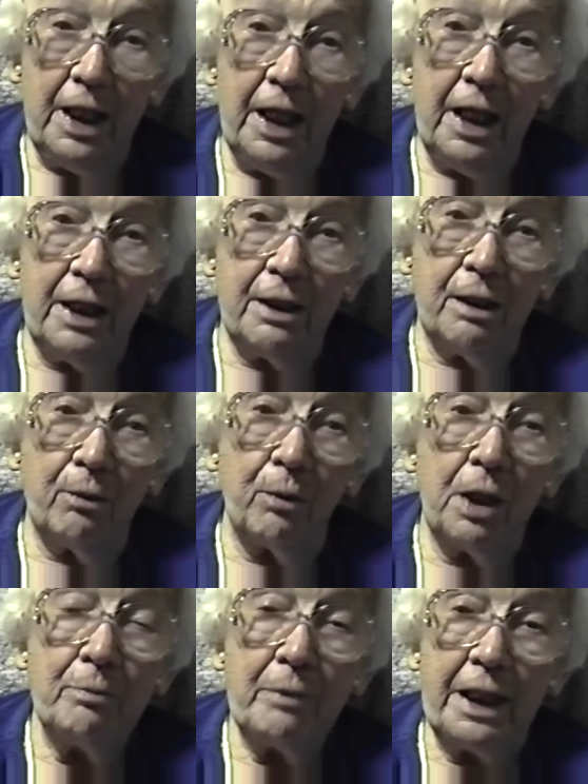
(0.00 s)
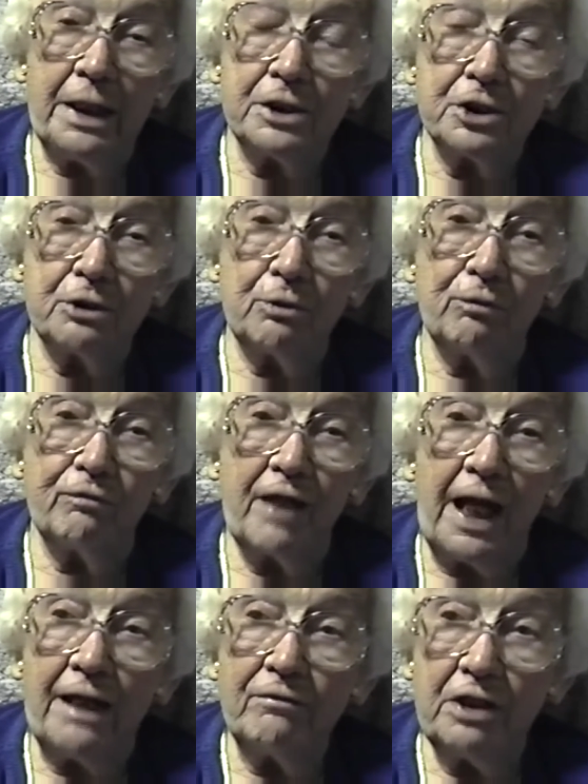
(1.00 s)
And one man sold
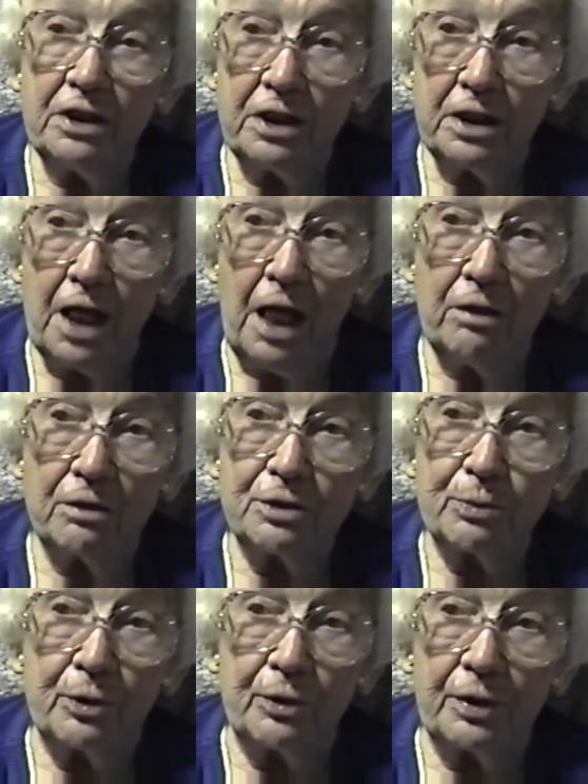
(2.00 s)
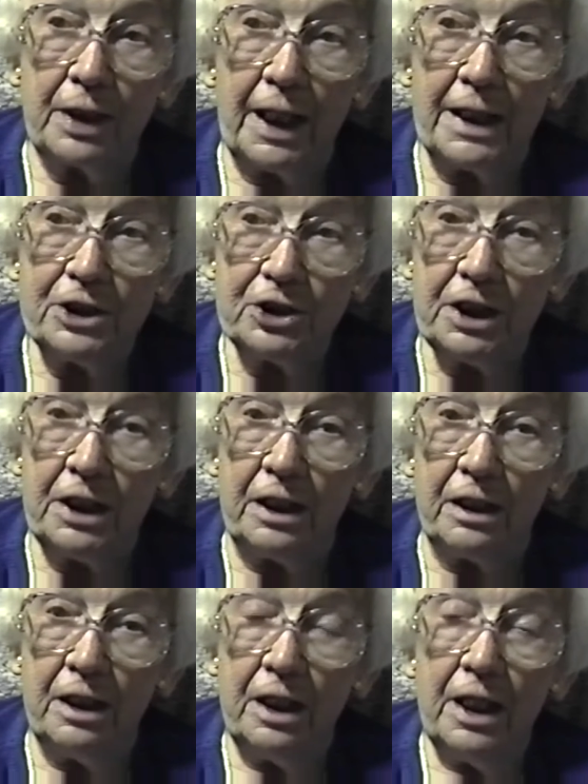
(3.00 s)
$500 worth last
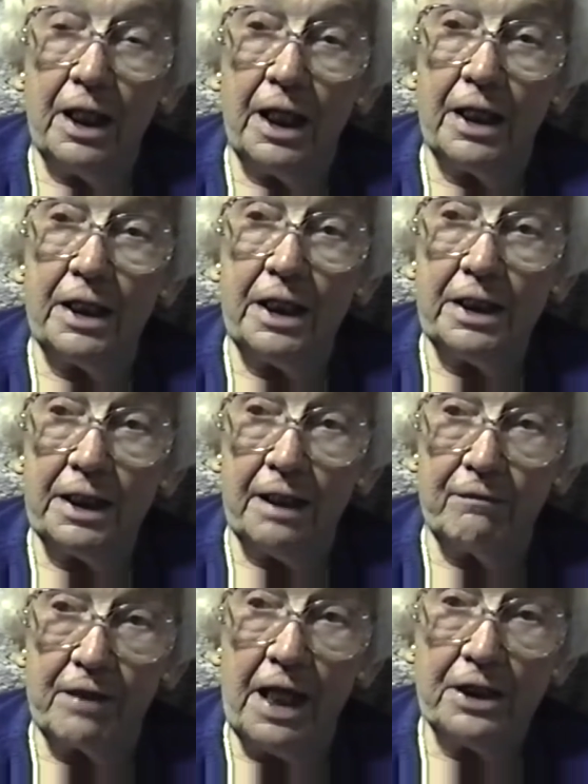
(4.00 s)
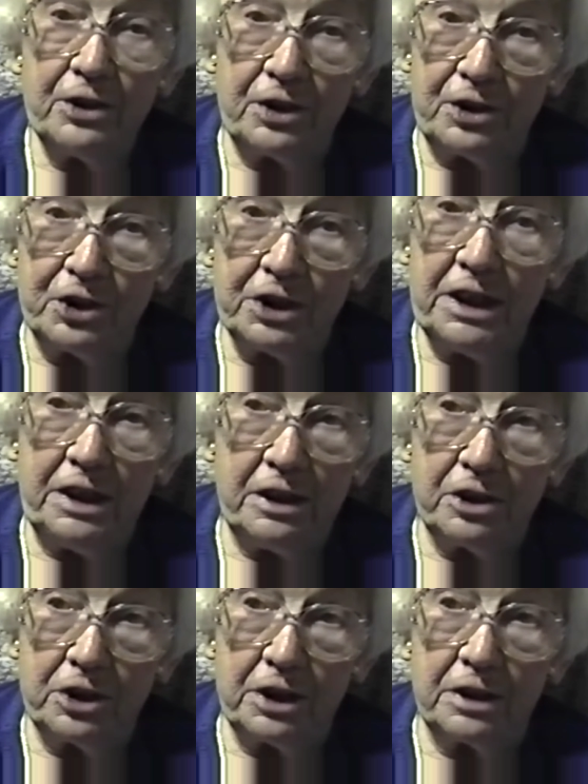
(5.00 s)
year, and he gave that to the senior
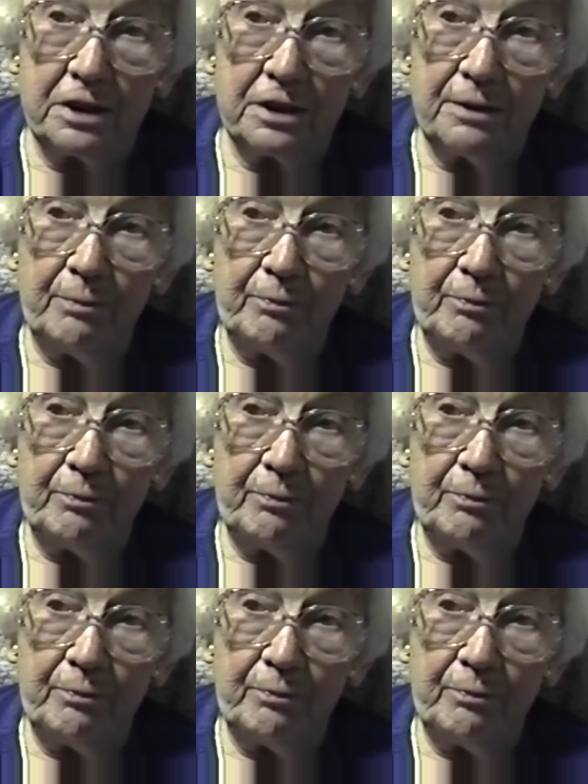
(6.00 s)
citizen.